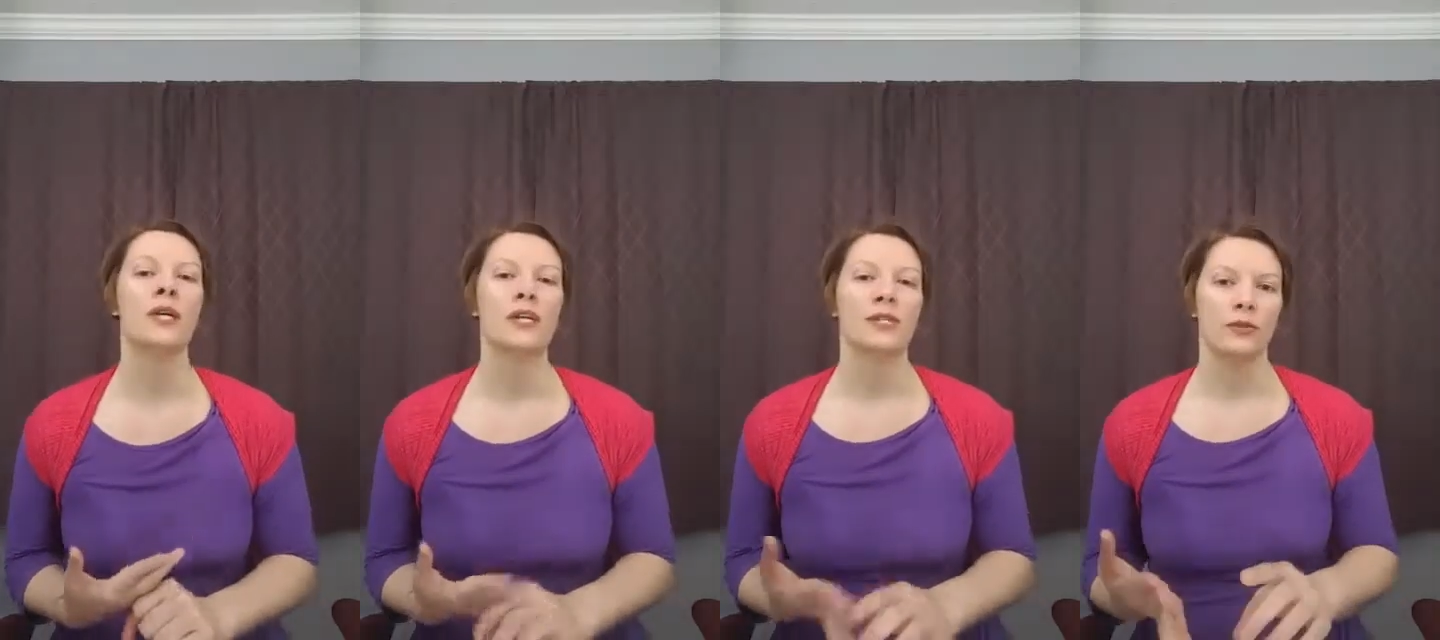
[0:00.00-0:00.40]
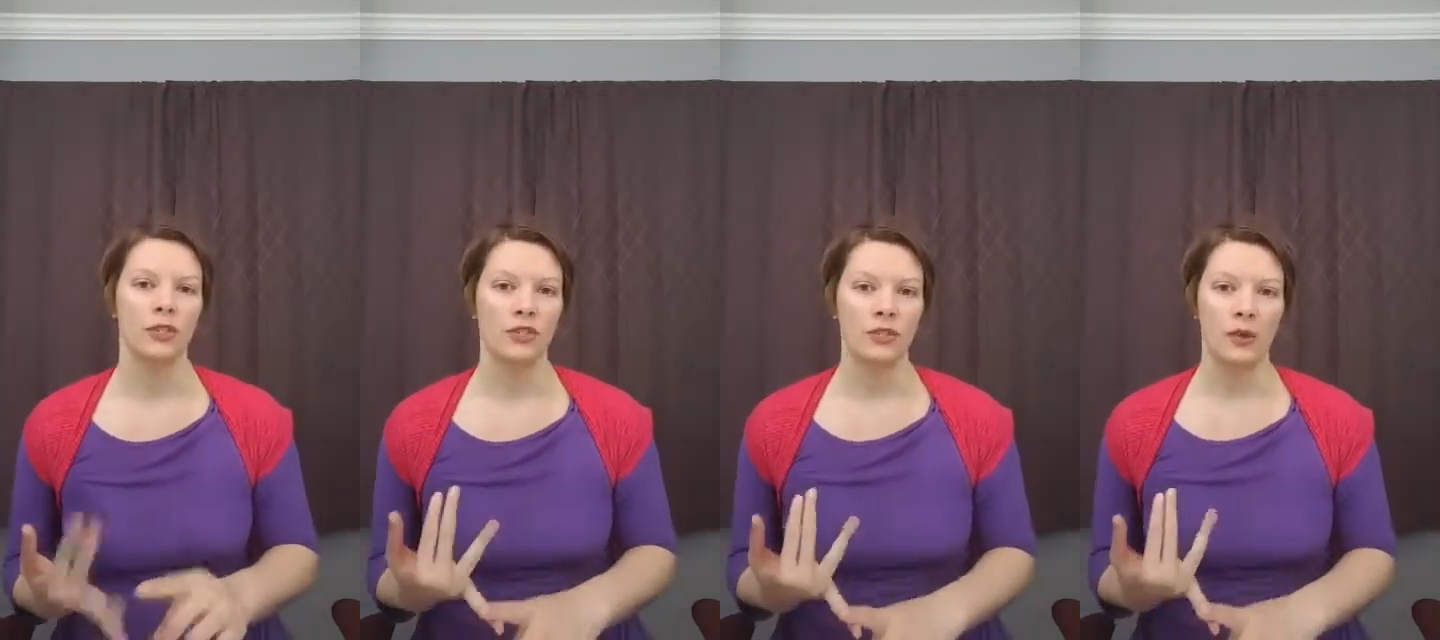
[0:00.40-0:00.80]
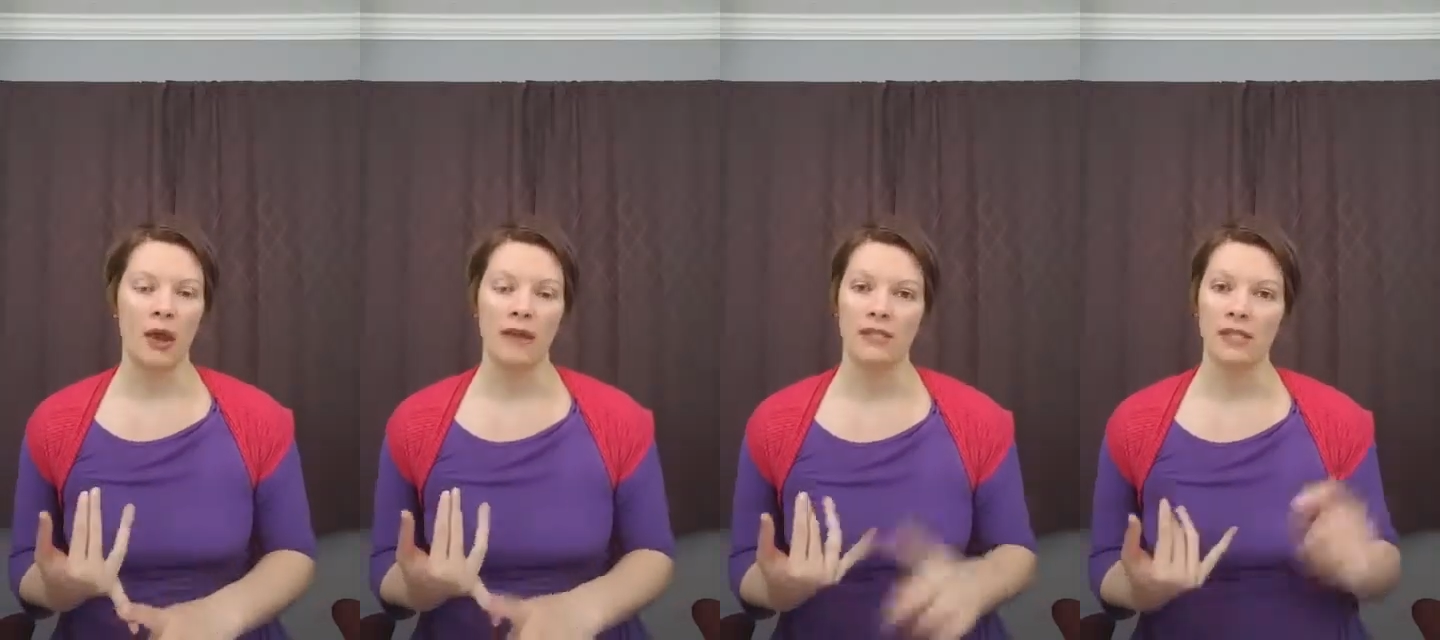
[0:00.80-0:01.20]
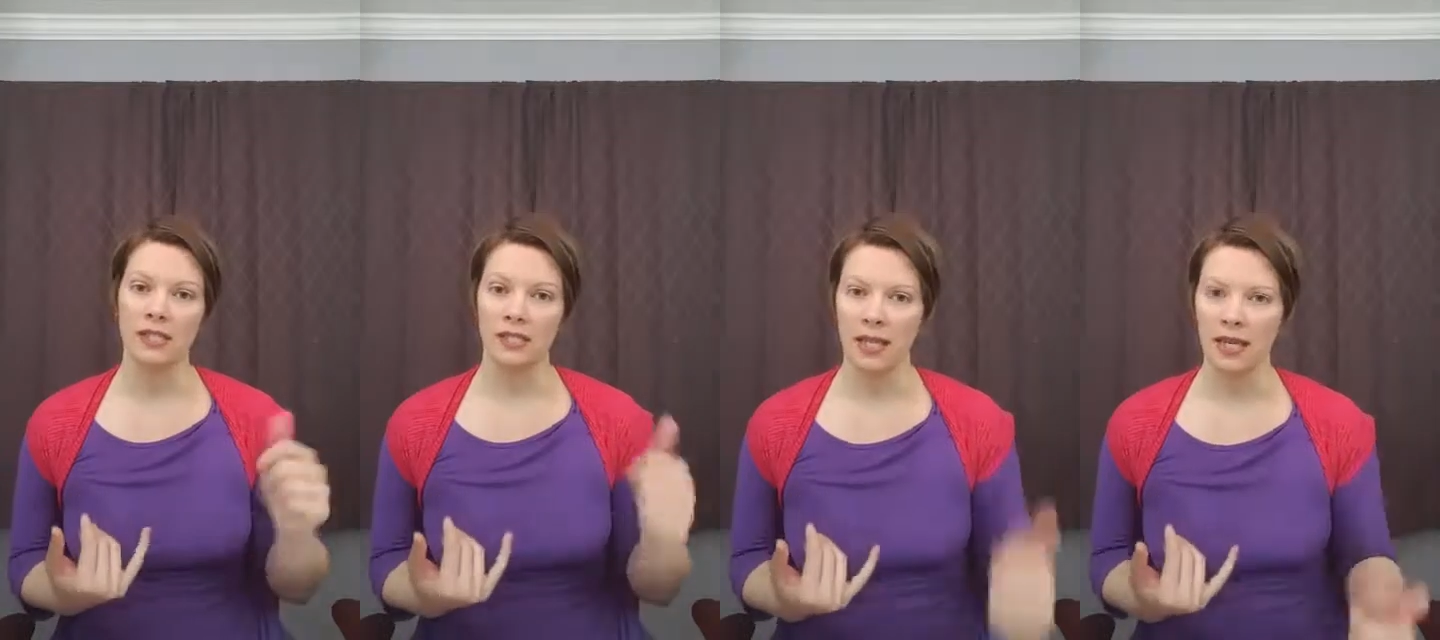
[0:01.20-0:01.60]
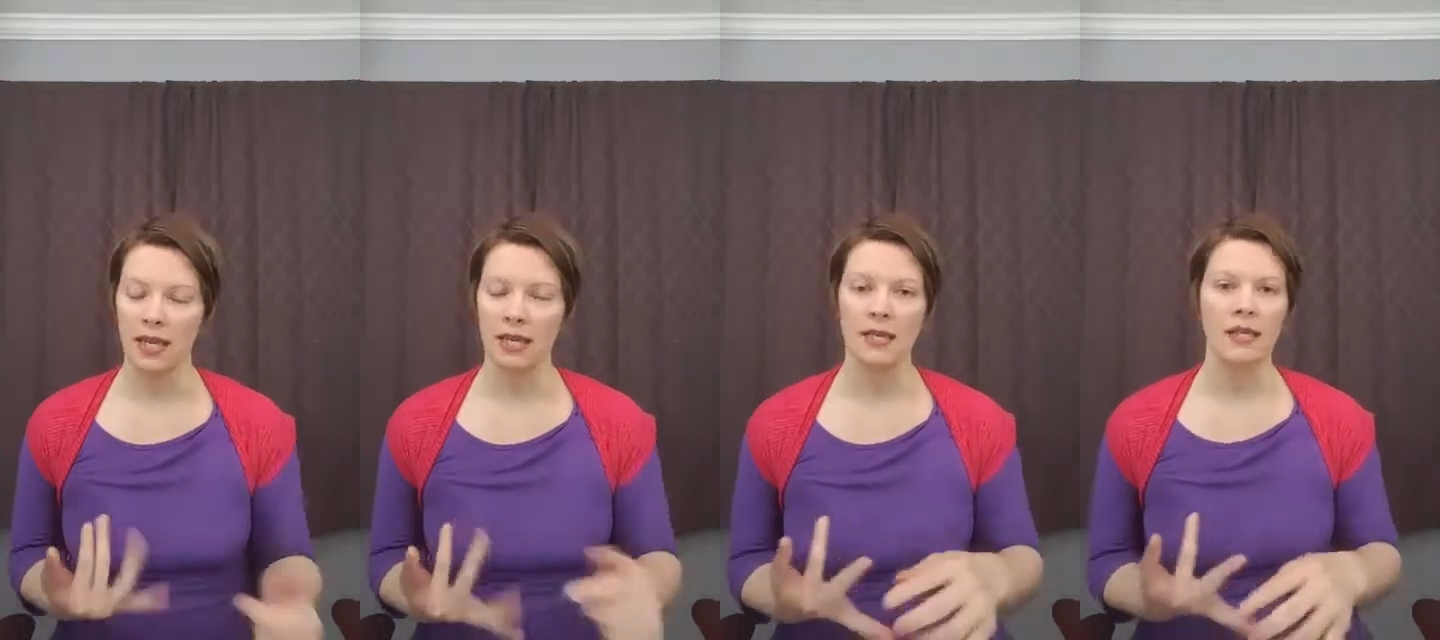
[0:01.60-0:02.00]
So did you have a sudden headache?